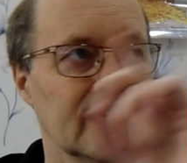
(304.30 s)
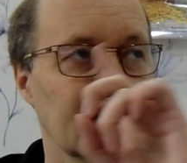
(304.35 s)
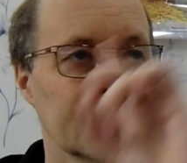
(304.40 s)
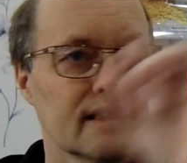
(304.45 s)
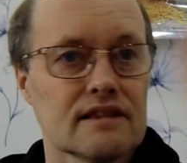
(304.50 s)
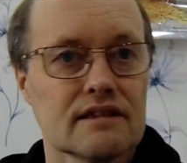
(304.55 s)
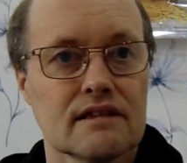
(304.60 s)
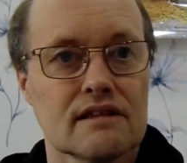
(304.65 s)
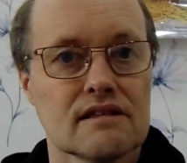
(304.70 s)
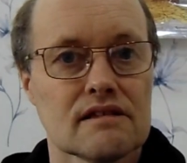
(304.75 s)

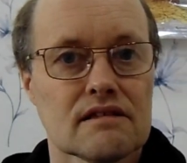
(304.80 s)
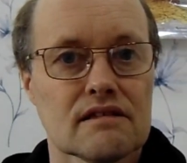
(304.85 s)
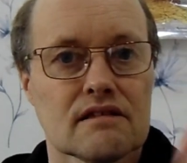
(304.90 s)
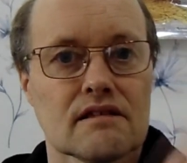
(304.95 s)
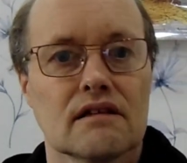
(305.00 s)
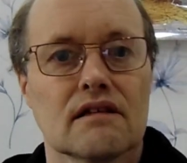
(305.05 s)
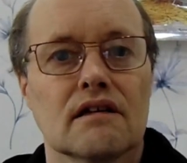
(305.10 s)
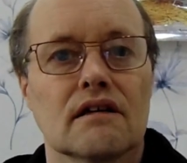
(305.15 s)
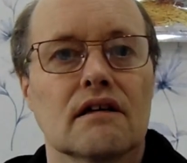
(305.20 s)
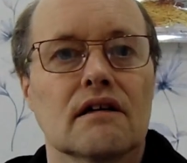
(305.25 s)

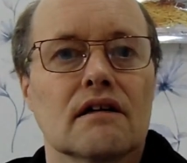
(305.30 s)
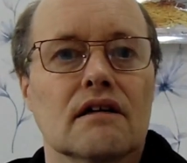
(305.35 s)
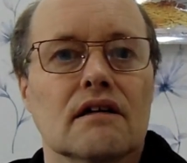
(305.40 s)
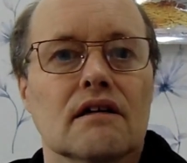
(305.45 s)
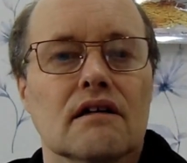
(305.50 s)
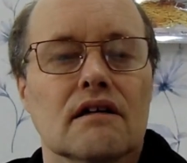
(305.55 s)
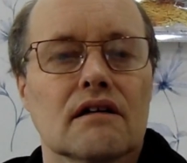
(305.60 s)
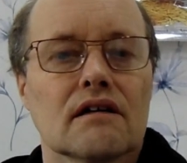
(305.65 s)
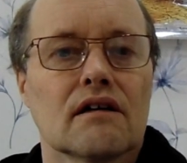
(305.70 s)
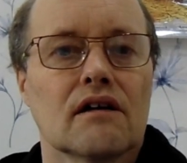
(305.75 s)
letters
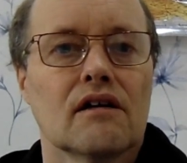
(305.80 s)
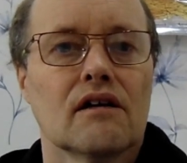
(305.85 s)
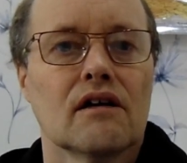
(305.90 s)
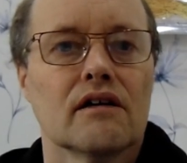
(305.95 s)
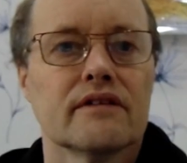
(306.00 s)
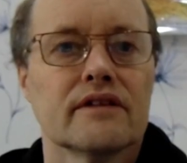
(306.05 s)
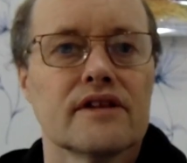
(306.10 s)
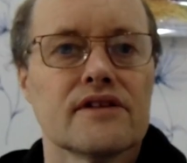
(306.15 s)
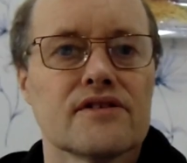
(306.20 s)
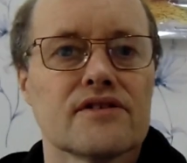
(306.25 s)

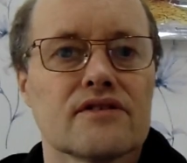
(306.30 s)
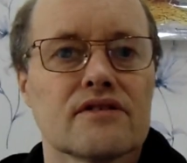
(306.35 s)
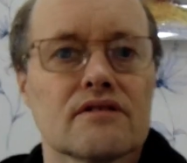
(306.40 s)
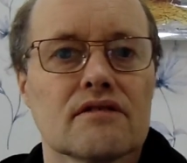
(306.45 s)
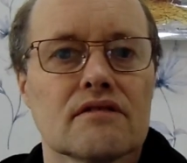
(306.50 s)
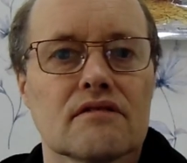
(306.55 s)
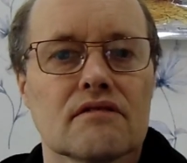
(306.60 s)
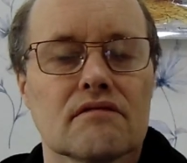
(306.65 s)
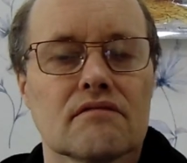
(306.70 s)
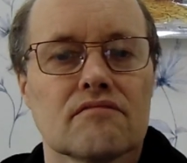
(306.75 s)
on
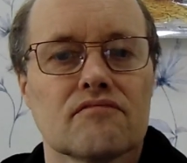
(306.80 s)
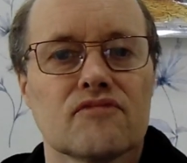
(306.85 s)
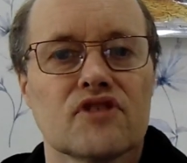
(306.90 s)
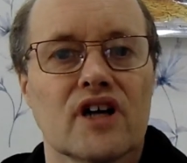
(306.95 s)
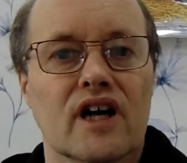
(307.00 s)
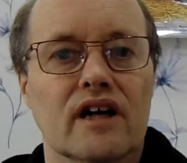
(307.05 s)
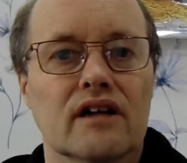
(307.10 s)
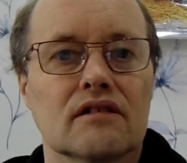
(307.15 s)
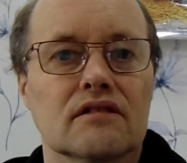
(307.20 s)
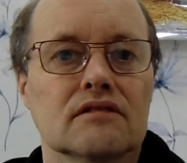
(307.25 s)
this
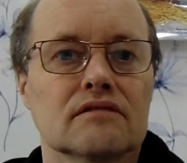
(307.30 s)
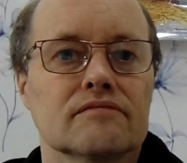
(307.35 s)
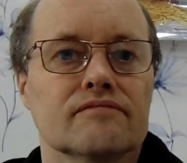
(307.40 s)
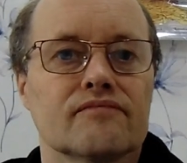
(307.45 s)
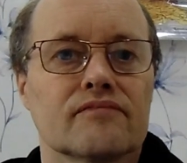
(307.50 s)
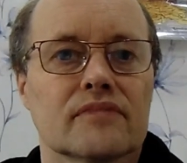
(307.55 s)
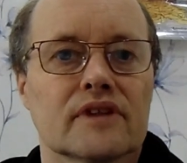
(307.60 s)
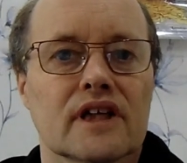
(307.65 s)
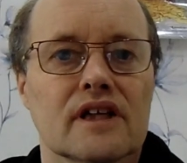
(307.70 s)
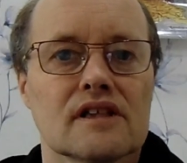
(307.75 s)
channel
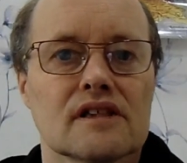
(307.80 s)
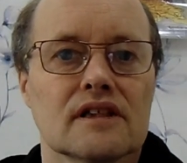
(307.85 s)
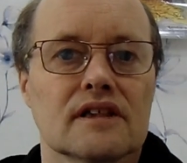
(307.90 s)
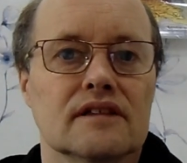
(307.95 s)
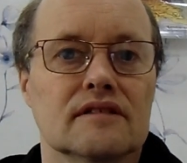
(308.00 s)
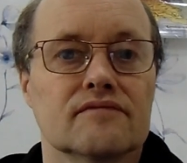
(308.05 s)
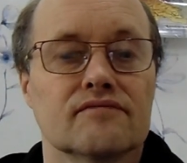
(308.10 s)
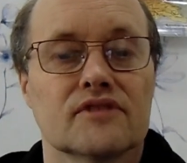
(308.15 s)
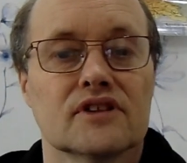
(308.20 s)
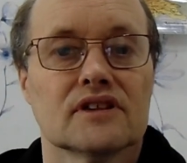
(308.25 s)
because I
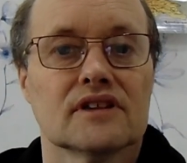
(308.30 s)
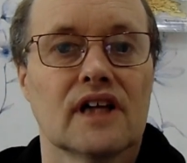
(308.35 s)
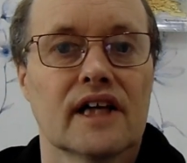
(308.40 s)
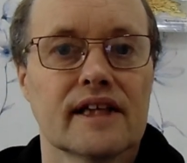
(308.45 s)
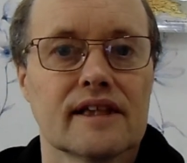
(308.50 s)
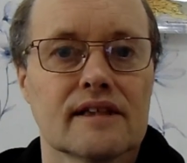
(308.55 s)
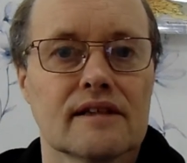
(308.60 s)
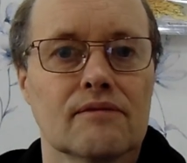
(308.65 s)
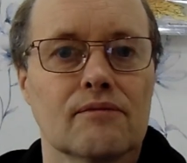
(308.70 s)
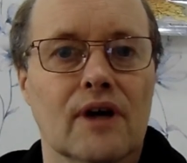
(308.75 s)
just
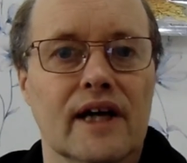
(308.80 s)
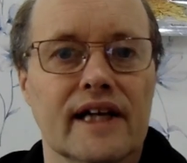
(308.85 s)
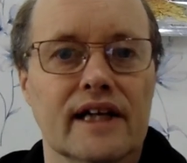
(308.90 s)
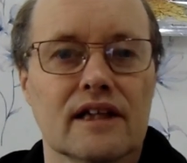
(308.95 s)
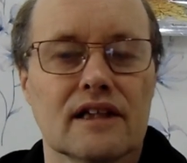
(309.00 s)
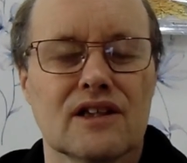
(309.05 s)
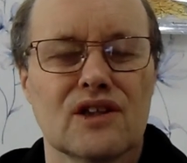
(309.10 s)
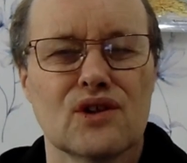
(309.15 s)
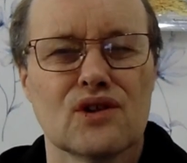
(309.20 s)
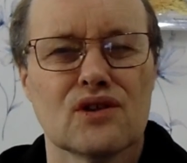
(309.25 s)
like the way it